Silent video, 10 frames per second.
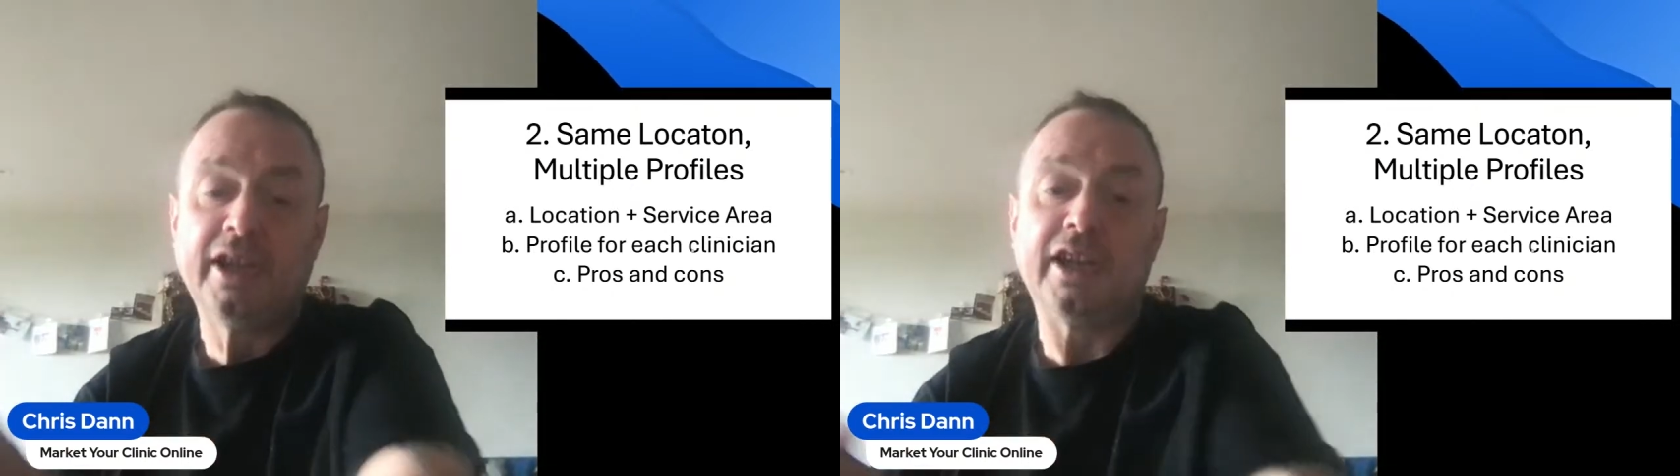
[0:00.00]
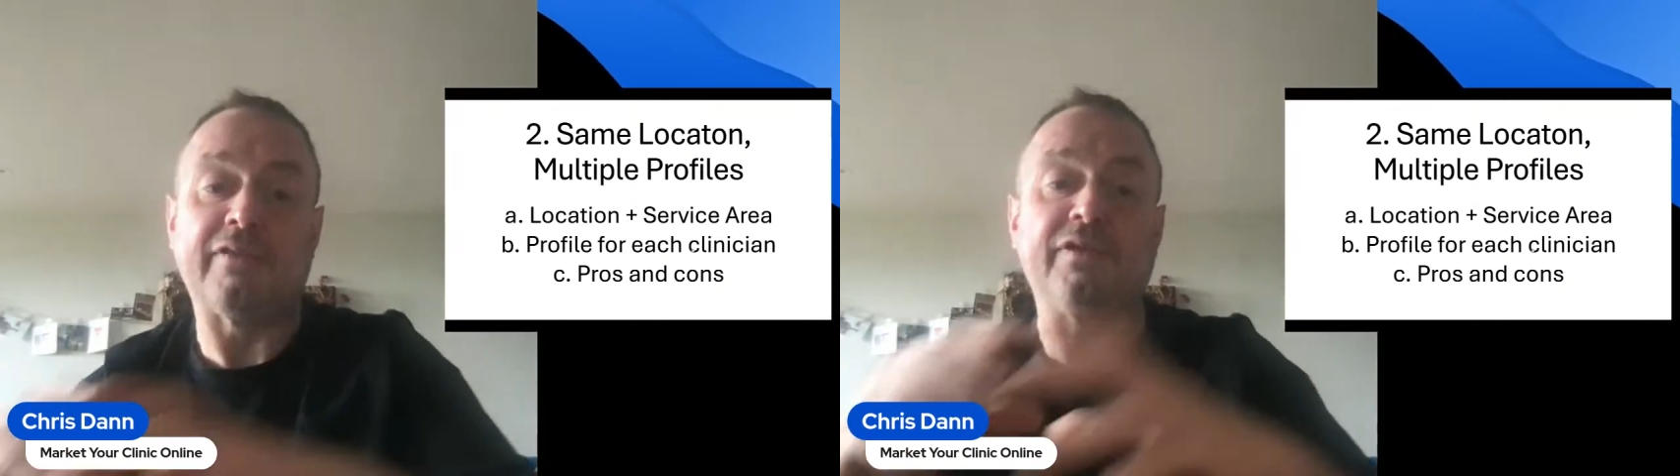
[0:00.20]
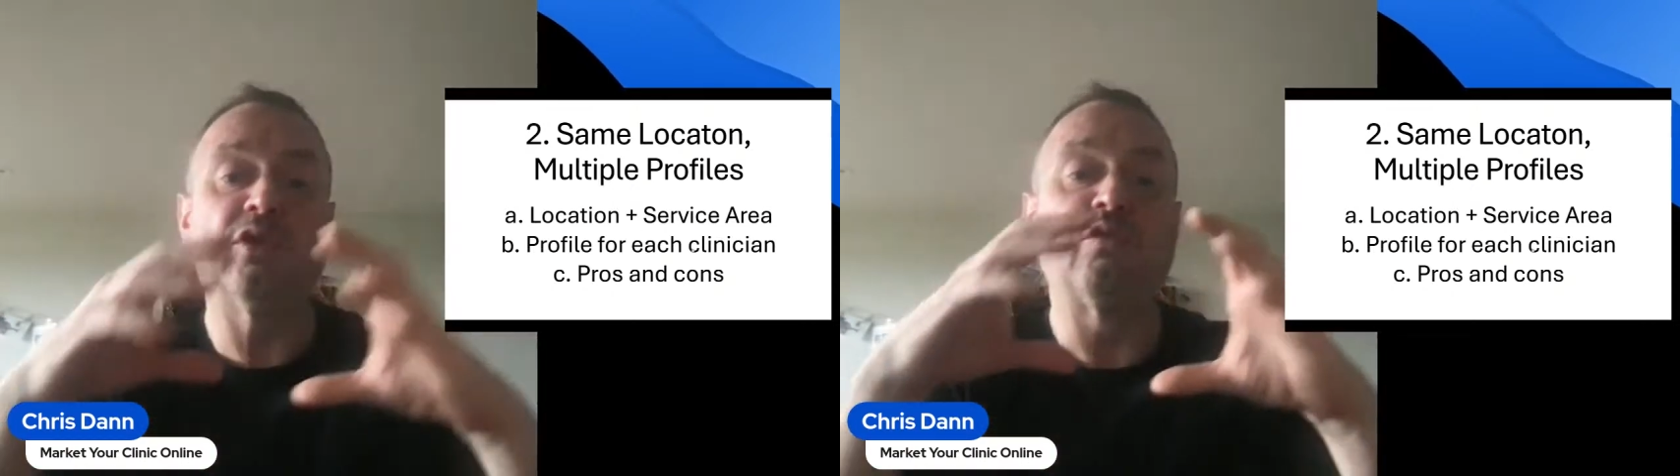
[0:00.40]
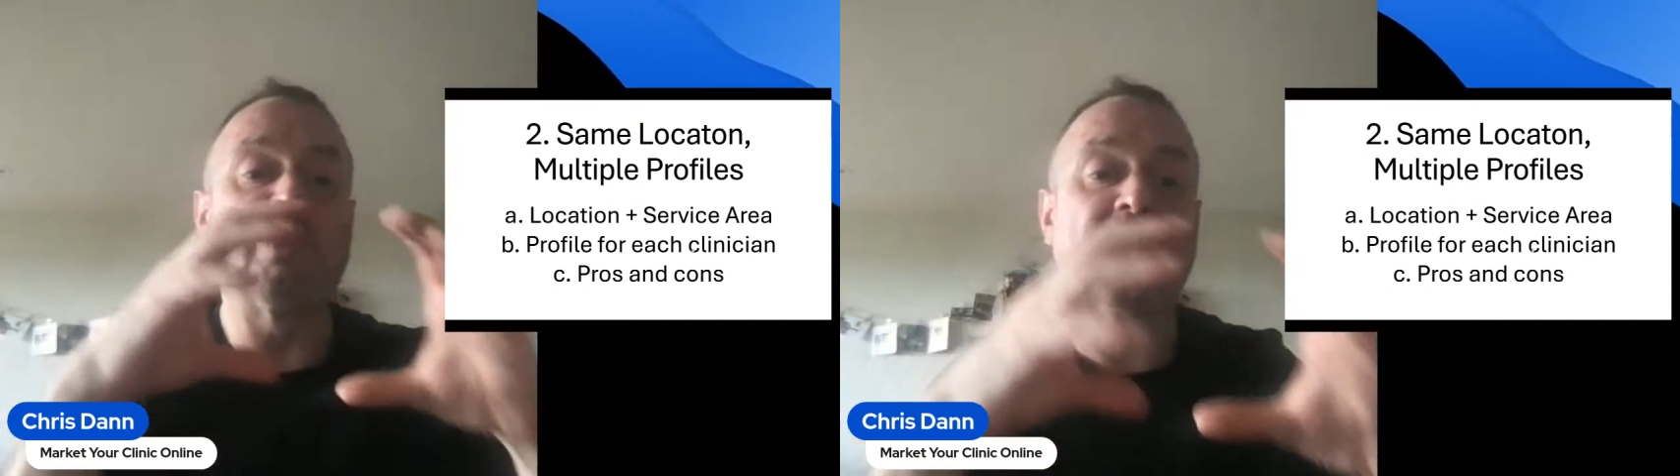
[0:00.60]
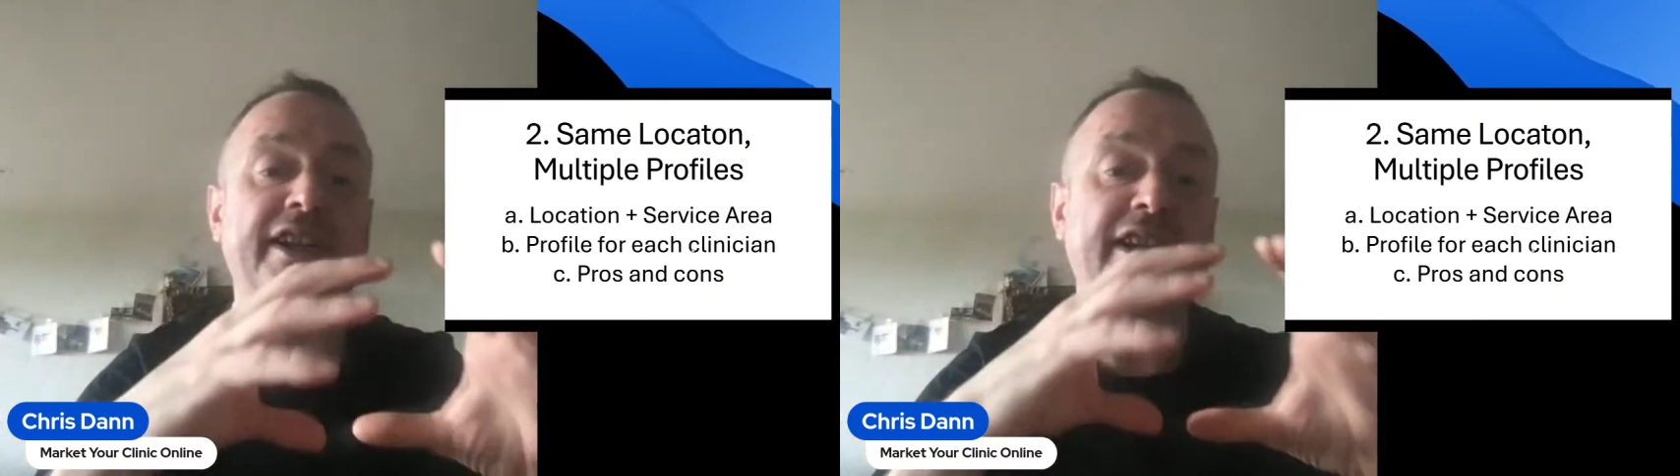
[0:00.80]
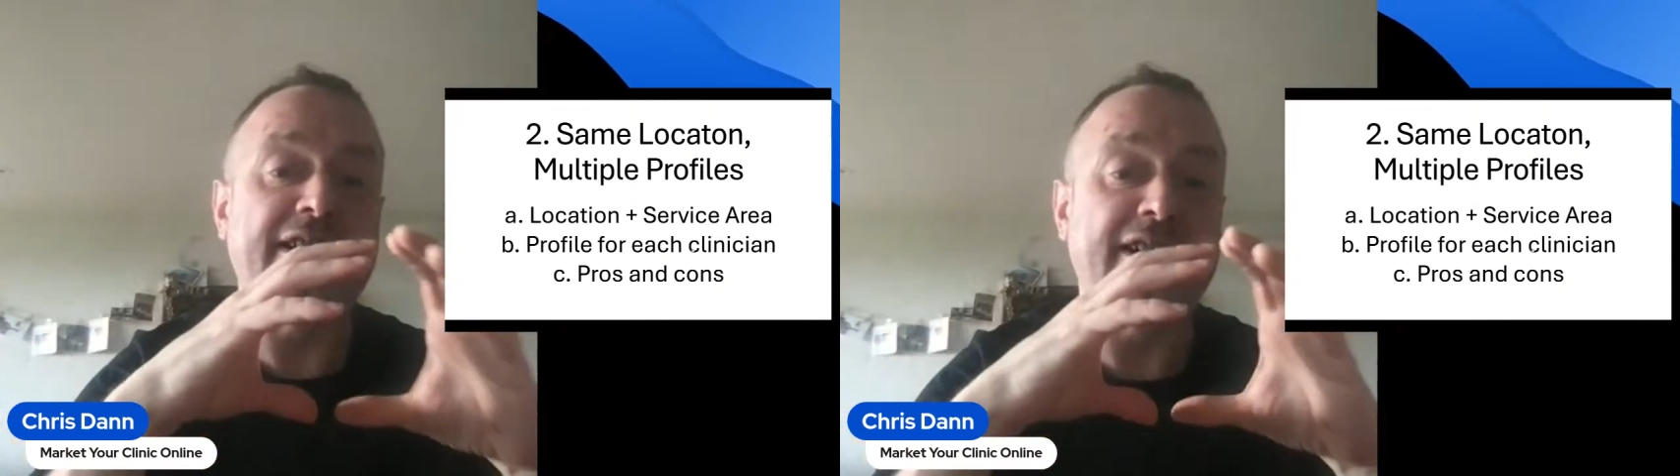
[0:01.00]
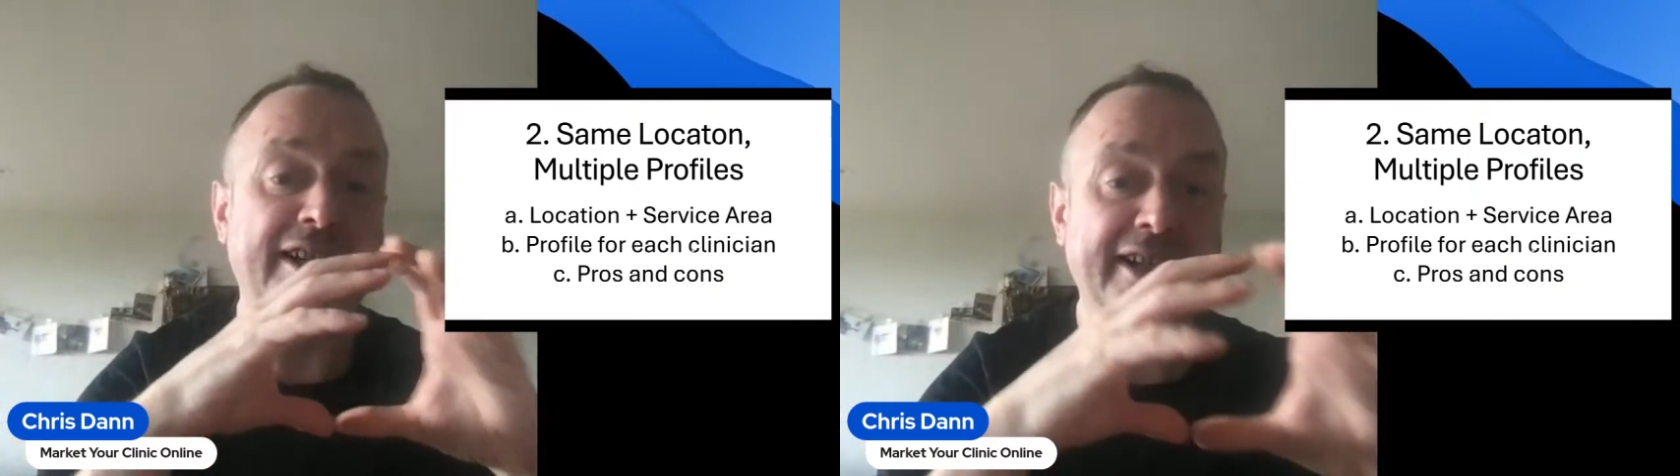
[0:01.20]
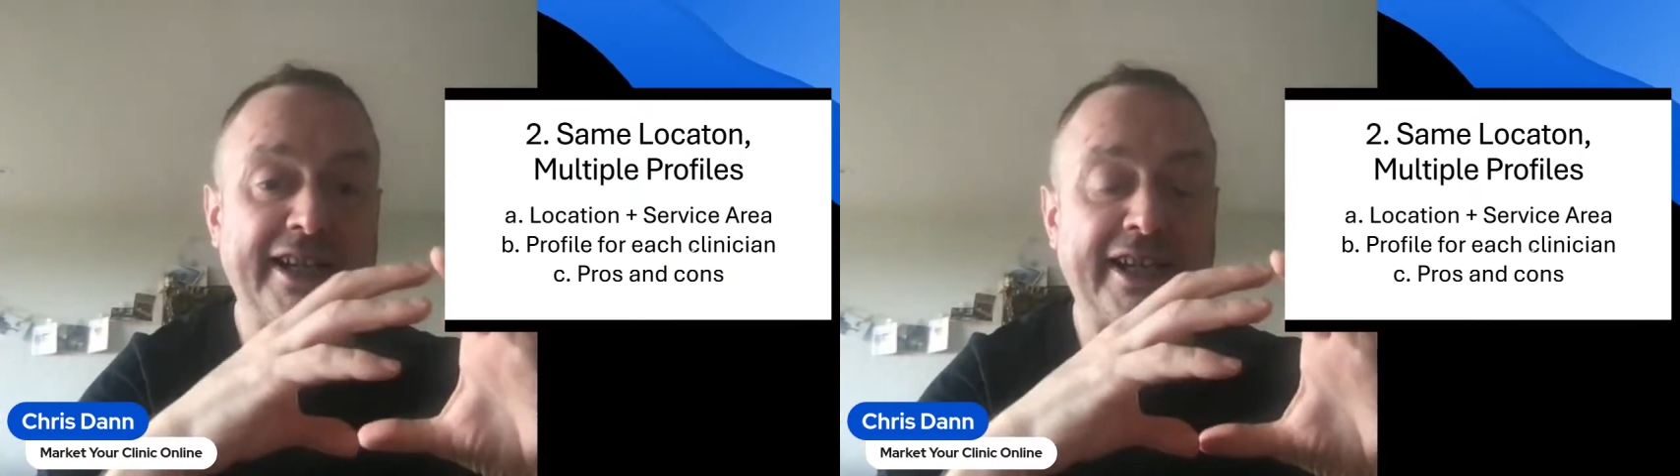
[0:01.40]
If you're running a
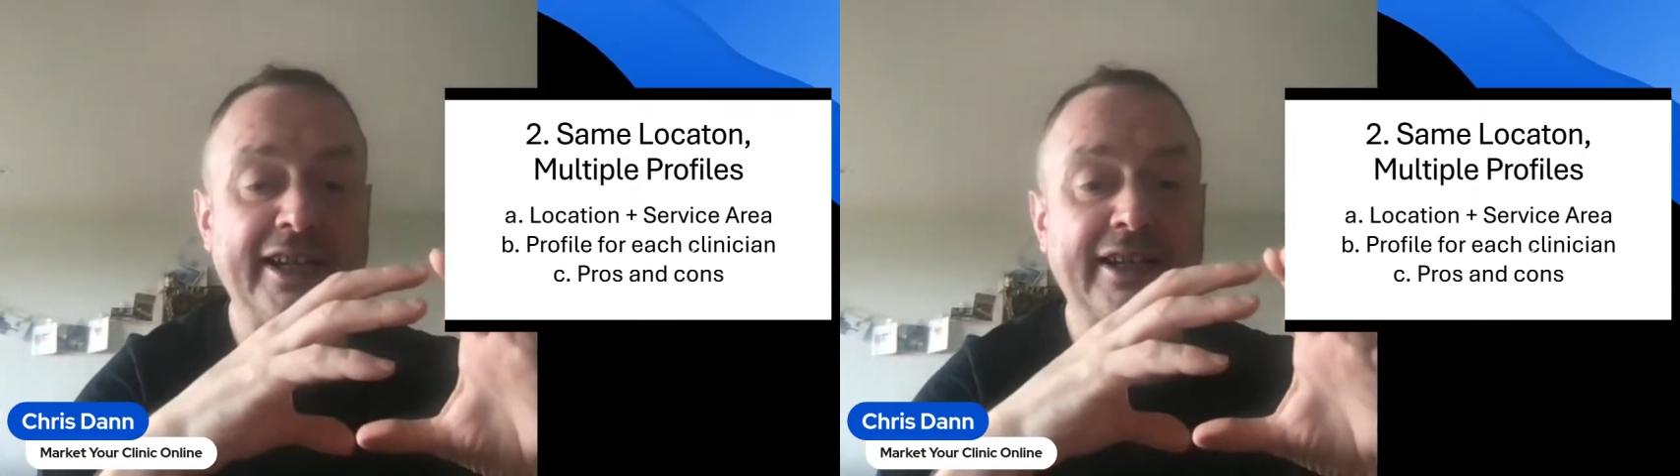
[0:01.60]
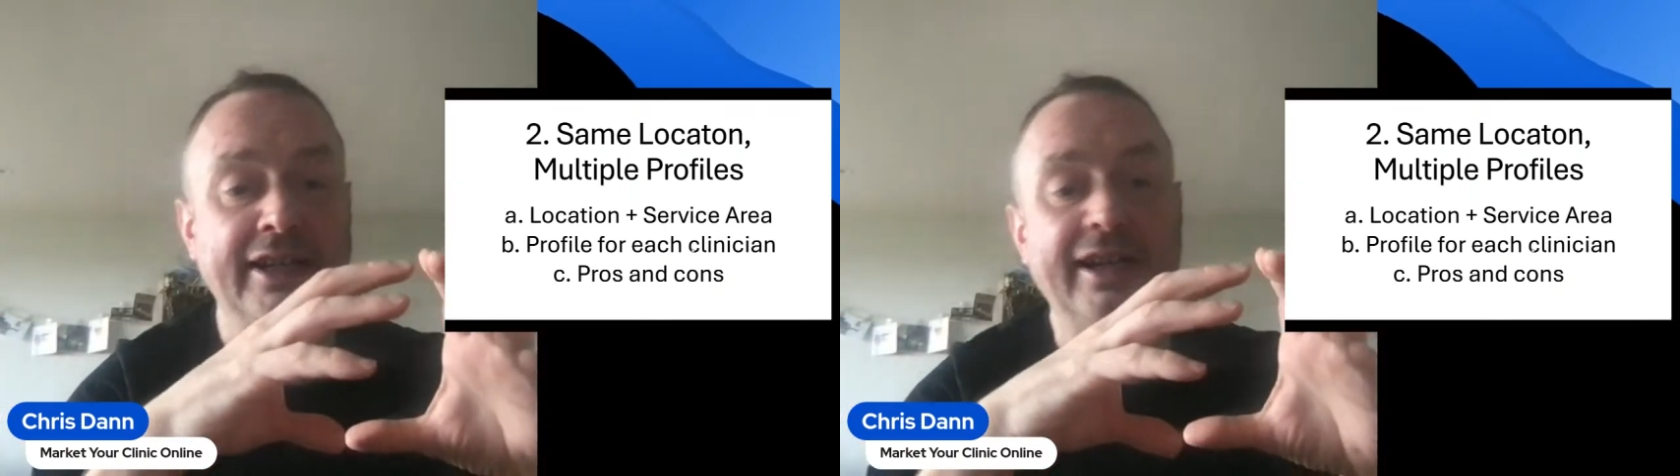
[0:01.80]
clinic,